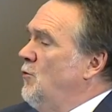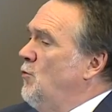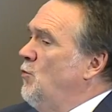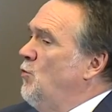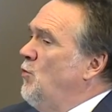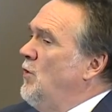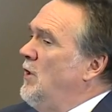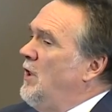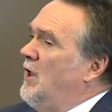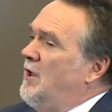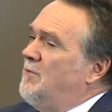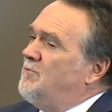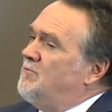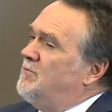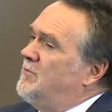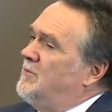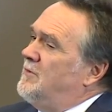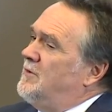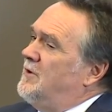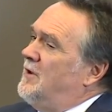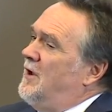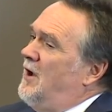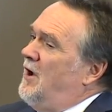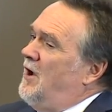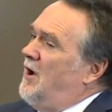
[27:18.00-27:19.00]
Well,
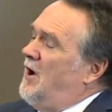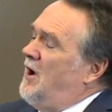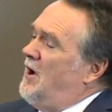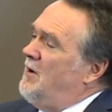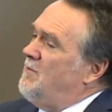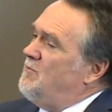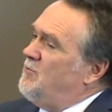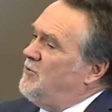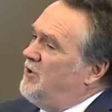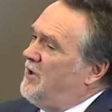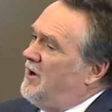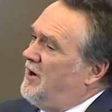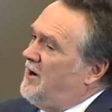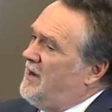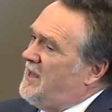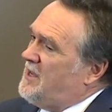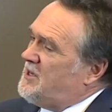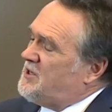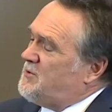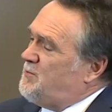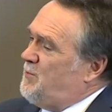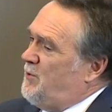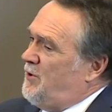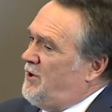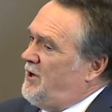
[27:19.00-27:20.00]
I'm not an
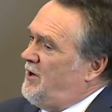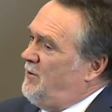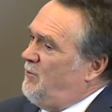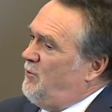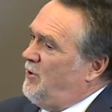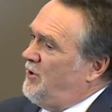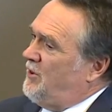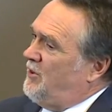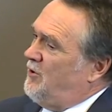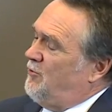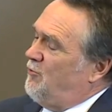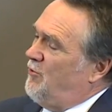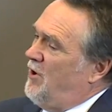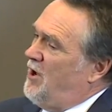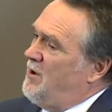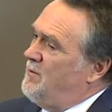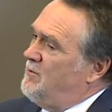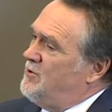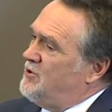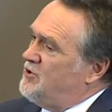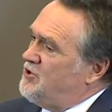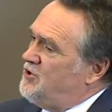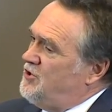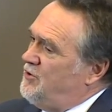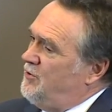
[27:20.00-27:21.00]
expert on what the
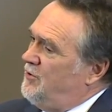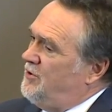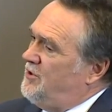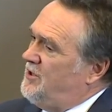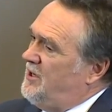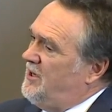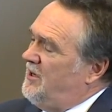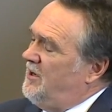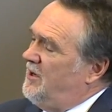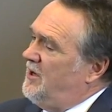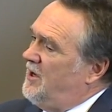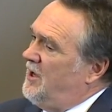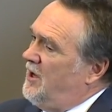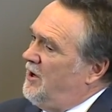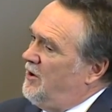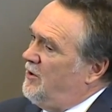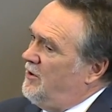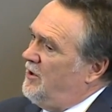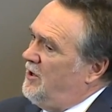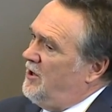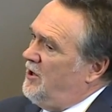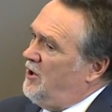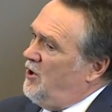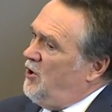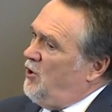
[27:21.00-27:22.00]
Romans knew and didn't know.